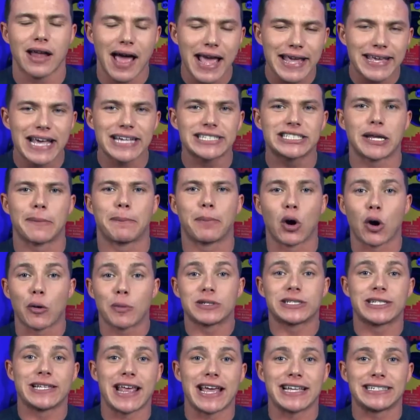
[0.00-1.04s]
Now, I guess the
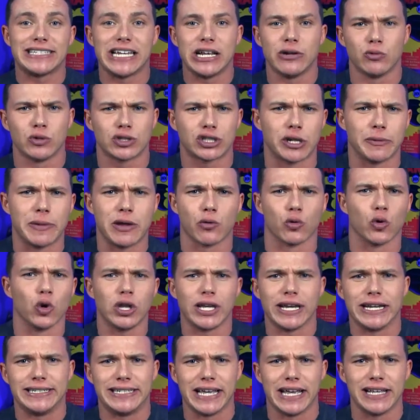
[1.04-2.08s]
purpose of that scene was to be
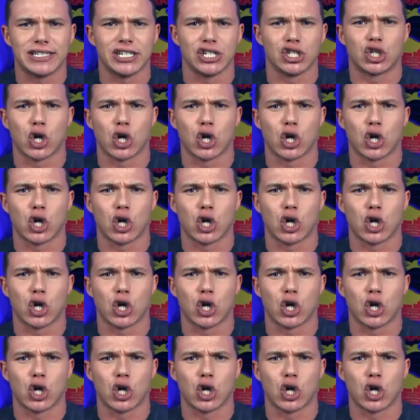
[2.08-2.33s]
really intense